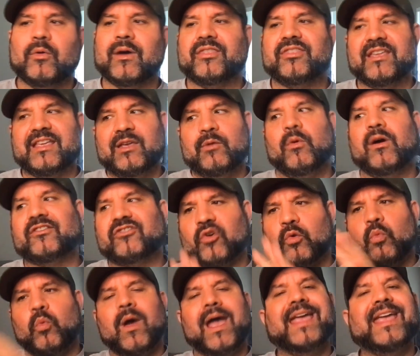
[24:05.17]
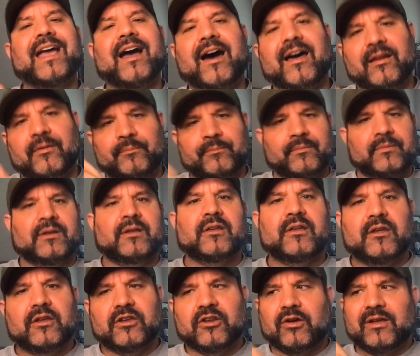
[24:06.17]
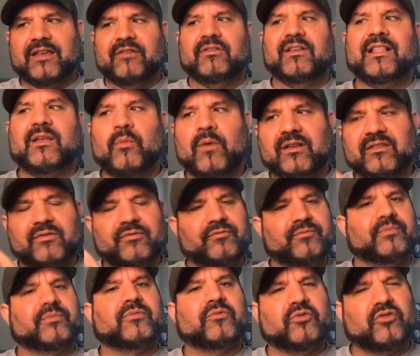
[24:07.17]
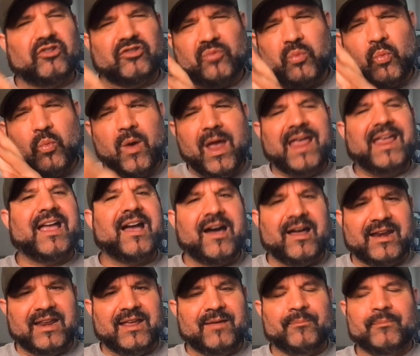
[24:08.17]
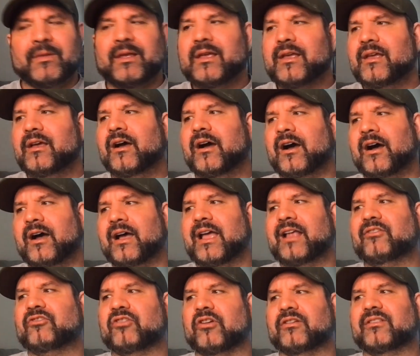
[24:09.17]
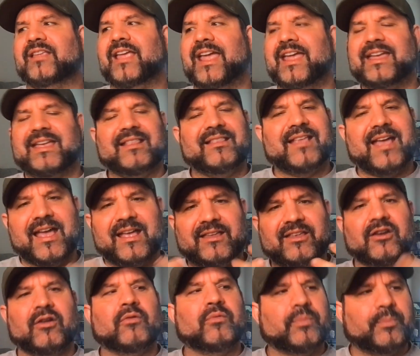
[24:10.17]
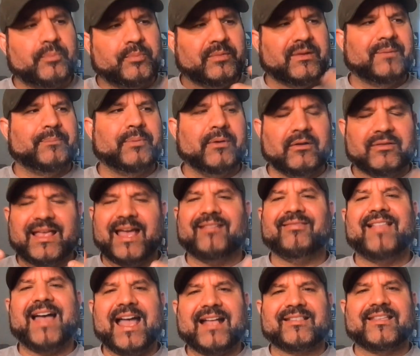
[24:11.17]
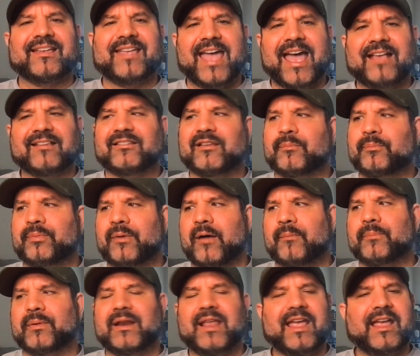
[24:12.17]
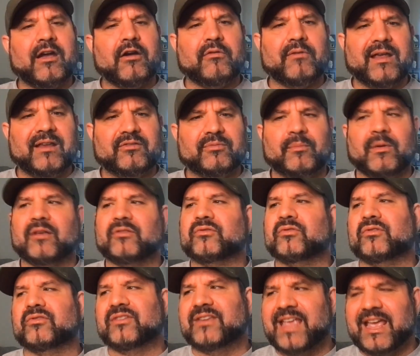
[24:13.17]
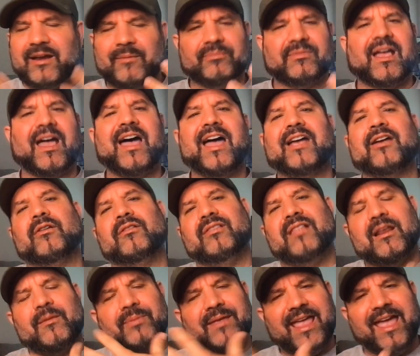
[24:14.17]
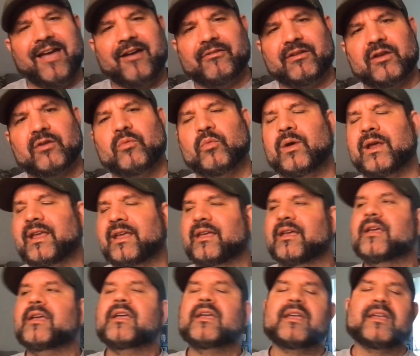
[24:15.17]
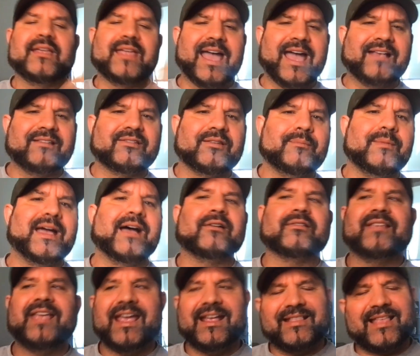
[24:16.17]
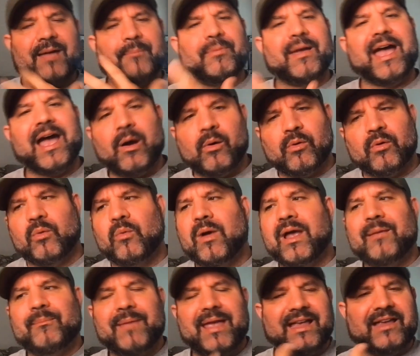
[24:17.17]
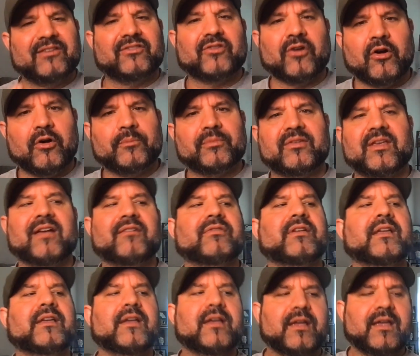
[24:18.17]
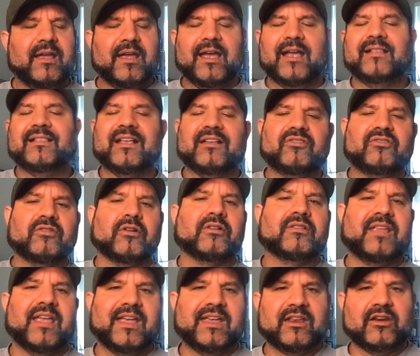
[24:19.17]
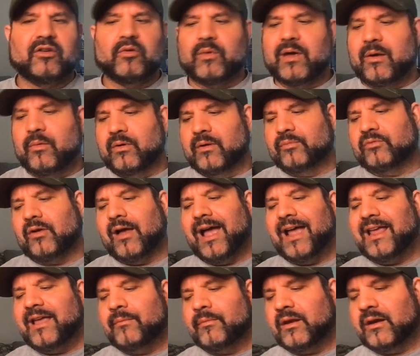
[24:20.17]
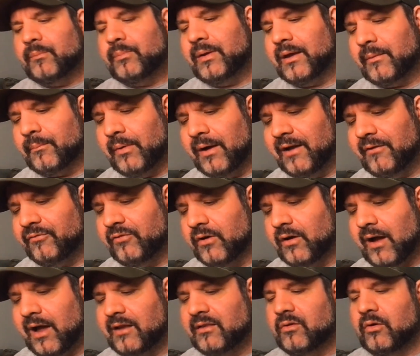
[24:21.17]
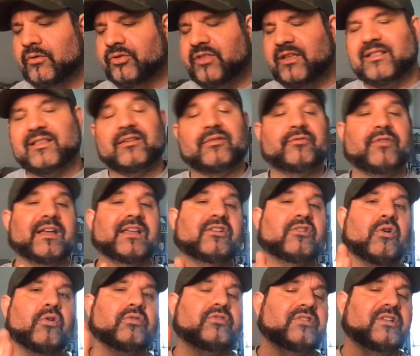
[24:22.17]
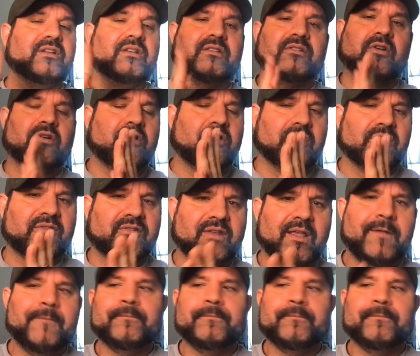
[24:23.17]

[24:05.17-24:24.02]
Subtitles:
I think he wants to weigh on him. You know, he really wants to just weigh on him and start taking that, you know, build that lactic acid up in ARA's muscles, get him tired, let him carry your weight, gas him out, take that power away, make his arms heavy, and then start taking your way with him. So I am going to pick Pyfer. I don't think this fight goes to the cards.